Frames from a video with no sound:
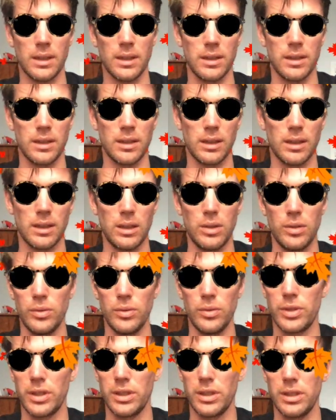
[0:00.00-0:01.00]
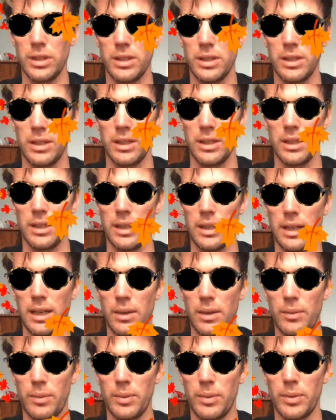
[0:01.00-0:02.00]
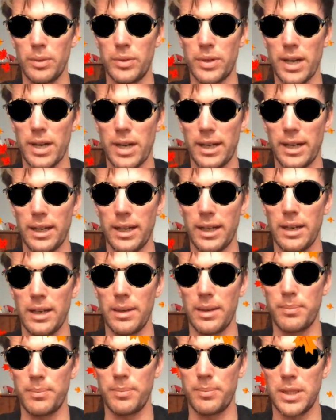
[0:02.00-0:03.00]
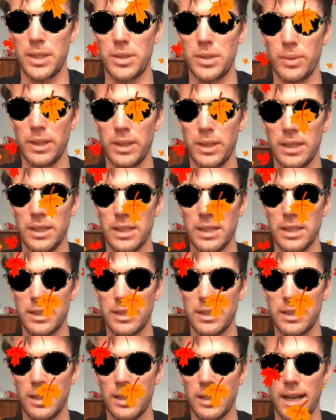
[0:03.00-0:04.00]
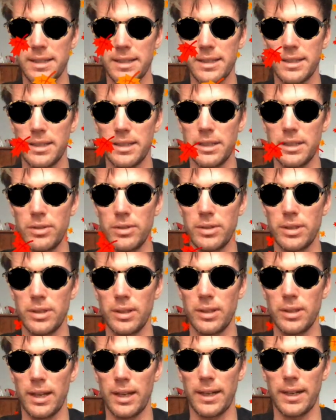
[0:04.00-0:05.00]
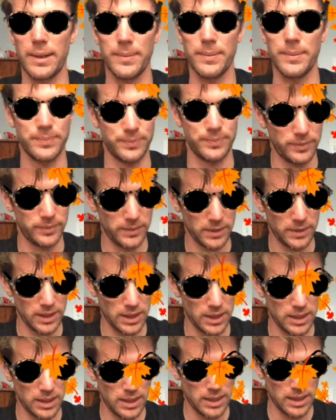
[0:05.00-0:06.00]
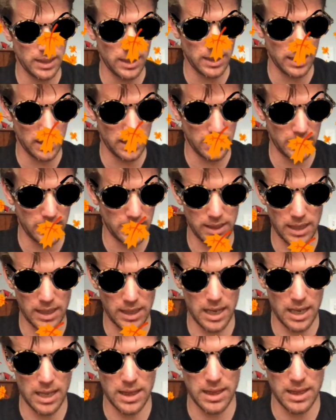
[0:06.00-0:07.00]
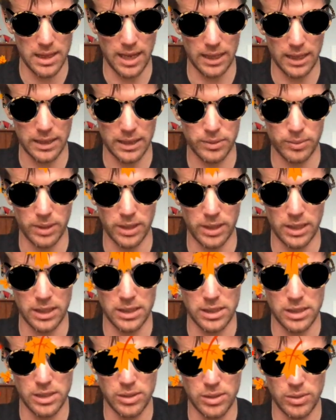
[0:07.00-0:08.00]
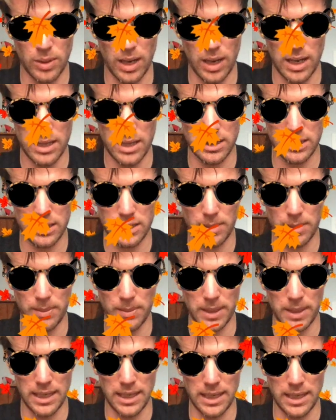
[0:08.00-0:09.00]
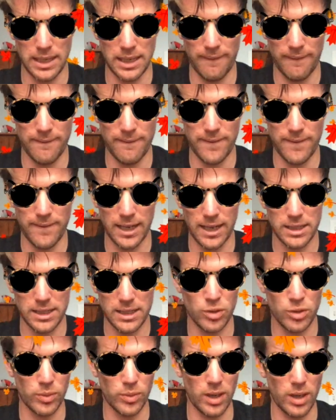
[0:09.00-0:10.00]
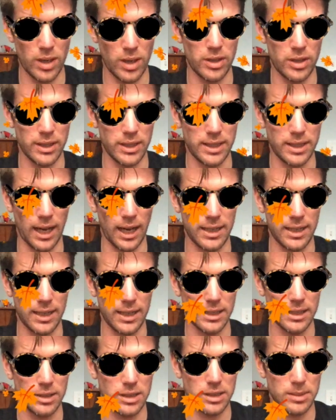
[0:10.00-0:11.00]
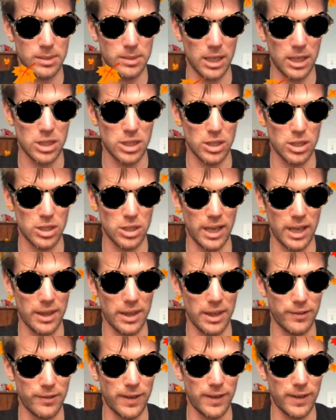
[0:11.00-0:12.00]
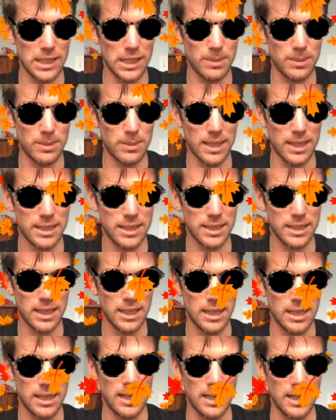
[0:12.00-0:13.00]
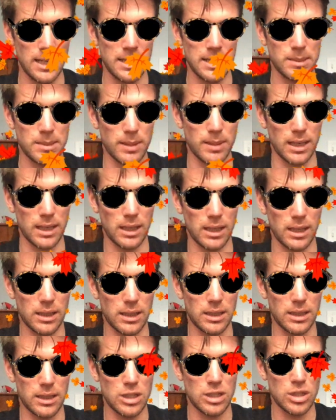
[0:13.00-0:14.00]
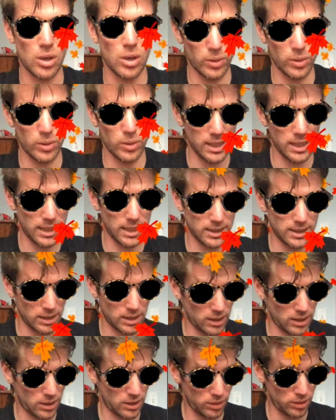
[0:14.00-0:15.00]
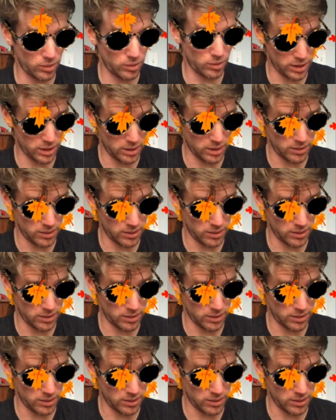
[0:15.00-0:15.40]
Occlusion. And we will drag it between the sunglasses and user layer. And next we need to do some advanced rendering techniques. Let's make sure that the face mask is going to chosen as occlusion.